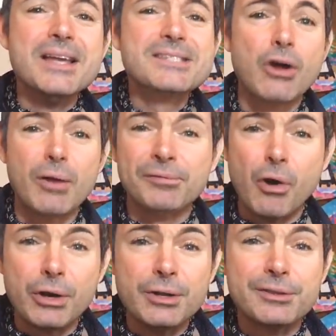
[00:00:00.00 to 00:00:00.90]
It's got a
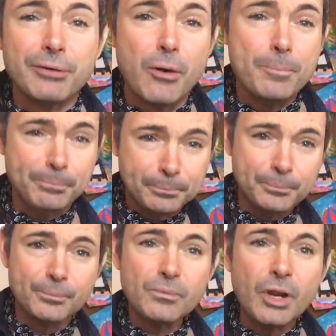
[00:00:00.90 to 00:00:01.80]
frog in the throat.
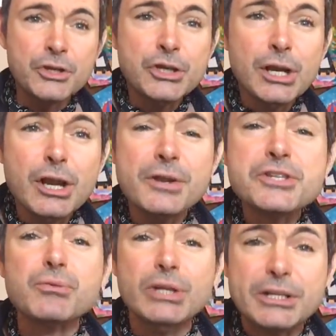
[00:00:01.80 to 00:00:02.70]
You're going to learn
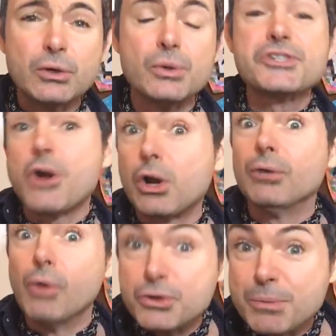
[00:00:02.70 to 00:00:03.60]
this really cool
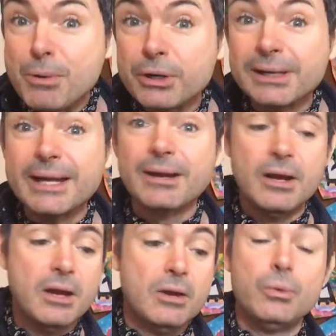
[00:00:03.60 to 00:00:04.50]
Stochelo Rosenberg lick,
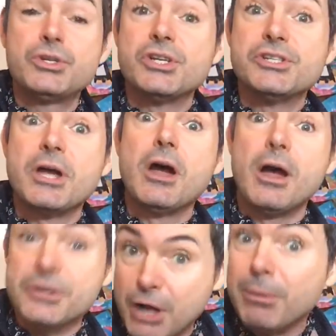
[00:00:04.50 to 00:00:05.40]
which is
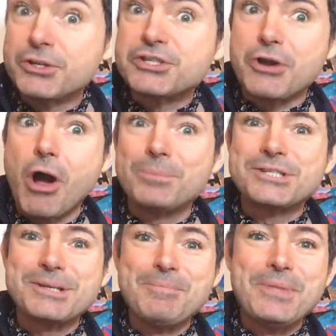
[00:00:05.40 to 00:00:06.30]
double
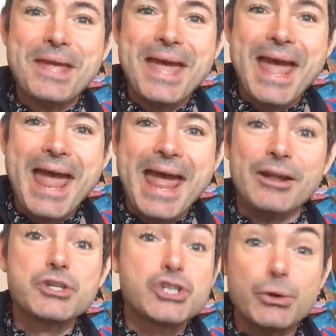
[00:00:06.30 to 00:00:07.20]
stops.
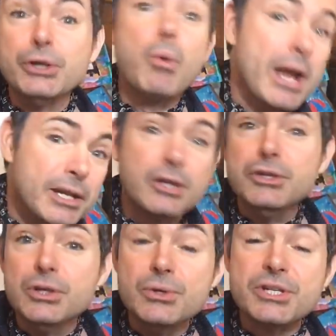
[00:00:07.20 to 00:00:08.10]
And I'll show you where you
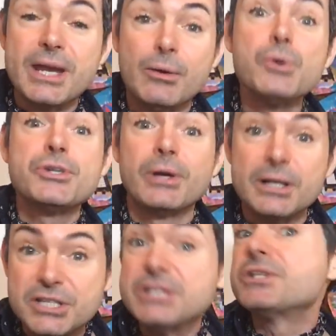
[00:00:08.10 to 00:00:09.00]
can use it. And also I'm
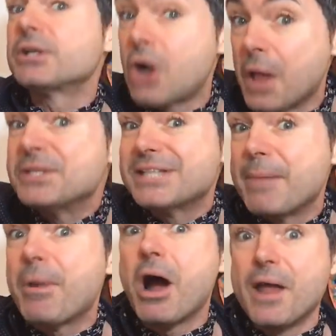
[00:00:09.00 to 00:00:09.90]
gonna teach you the
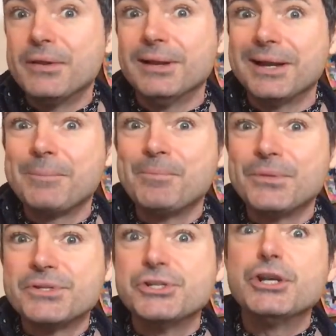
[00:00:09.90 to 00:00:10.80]
concept behind the lick
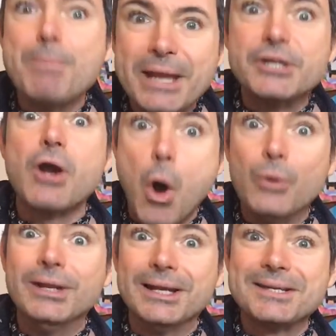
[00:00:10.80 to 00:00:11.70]
so you can make your
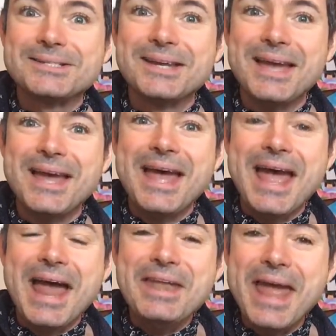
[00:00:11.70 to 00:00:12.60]
own licks.
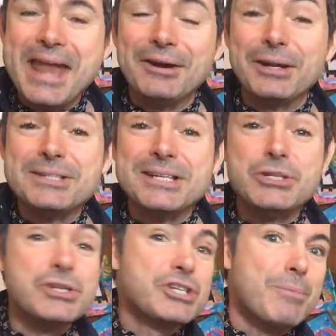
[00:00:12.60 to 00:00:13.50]
And then I'm gonna
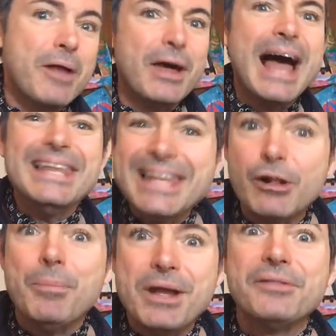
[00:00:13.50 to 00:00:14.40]
teach you some other, a
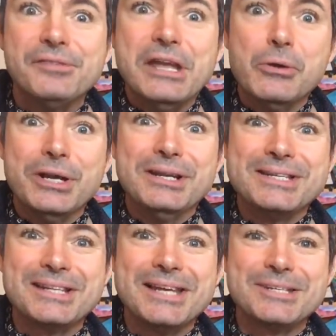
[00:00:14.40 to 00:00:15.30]
little bit of theory in
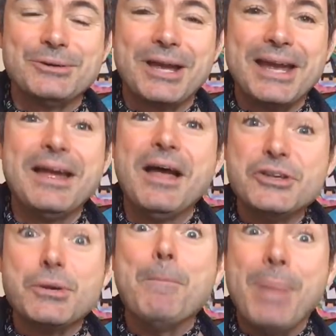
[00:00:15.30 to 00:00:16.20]
this lesson, okay?
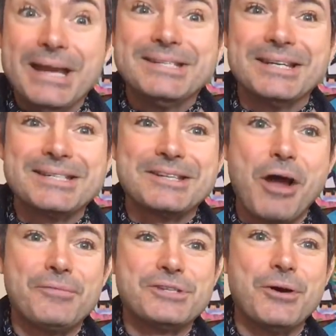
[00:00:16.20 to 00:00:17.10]
Some basic
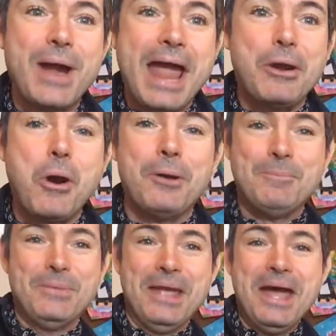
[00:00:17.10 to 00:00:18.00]
stuff, so hang on.
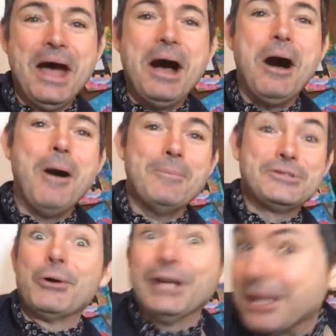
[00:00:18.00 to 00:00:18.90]

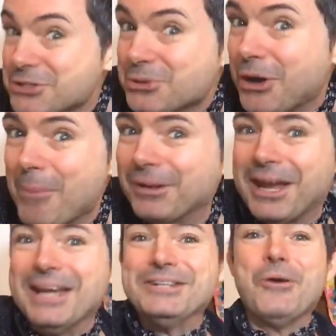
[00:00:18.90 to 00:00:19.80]
It's not gonna get too
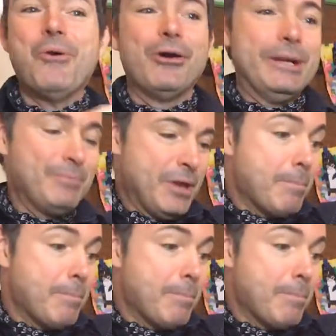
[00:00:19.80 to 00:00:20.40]
complicated, don't worry.